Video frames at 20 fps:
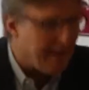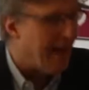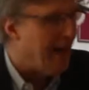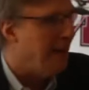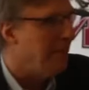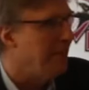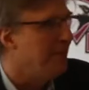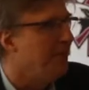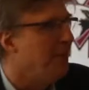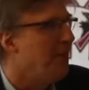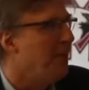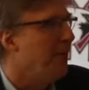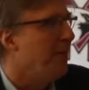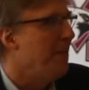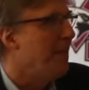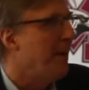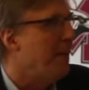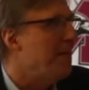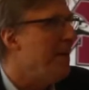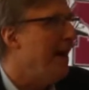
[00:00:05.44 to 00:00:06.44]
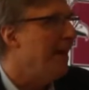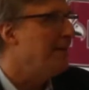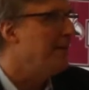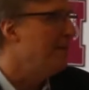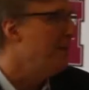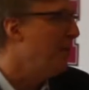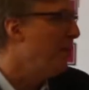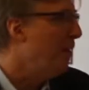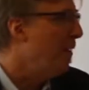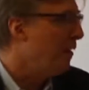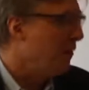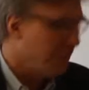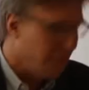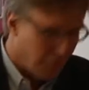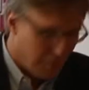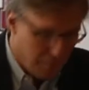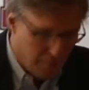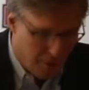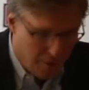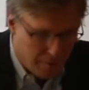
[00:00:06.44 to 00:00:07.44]
times for the McMaster Marauders
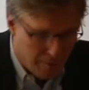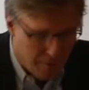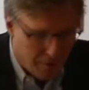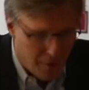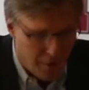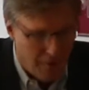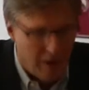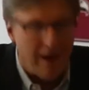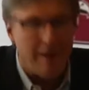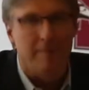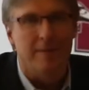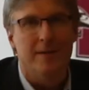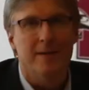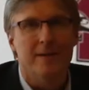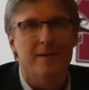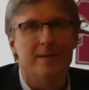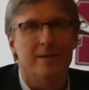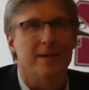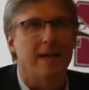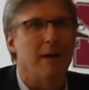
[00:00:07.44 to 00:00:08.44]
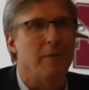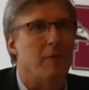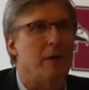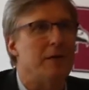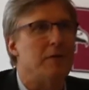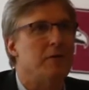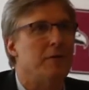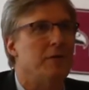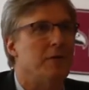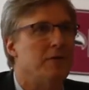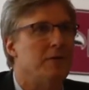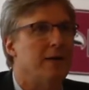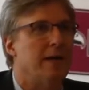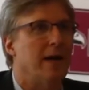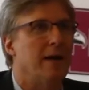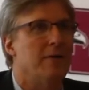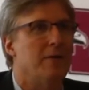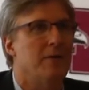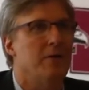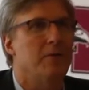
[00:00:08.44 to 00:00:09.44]
football program. Today we're introducing
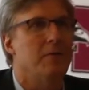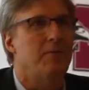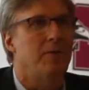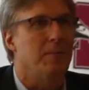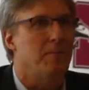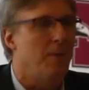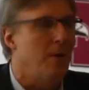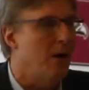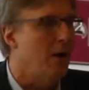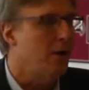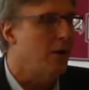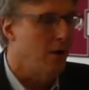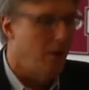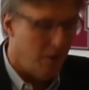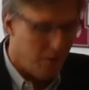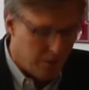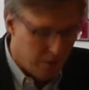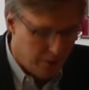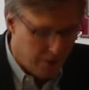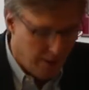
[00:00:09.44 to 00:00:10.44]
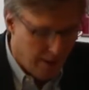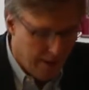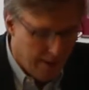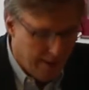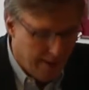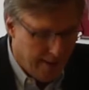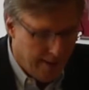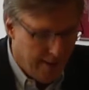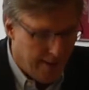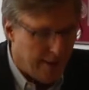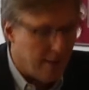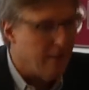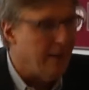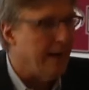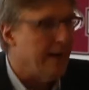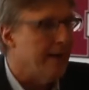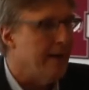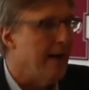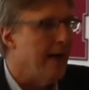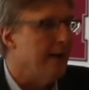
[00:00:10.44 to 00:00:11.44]
our new football coach, uh,
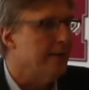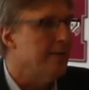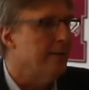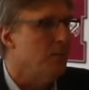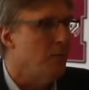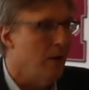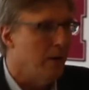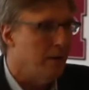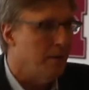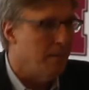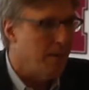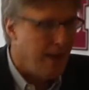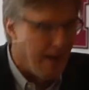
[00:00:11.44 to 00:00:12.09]
Greg Knox, and welcome